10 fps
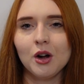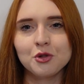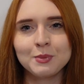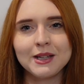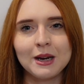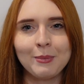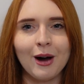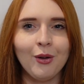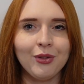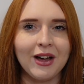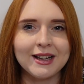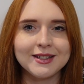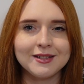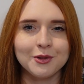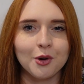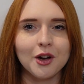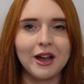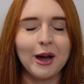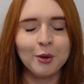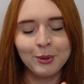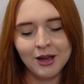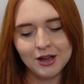100% about, that's not going to help.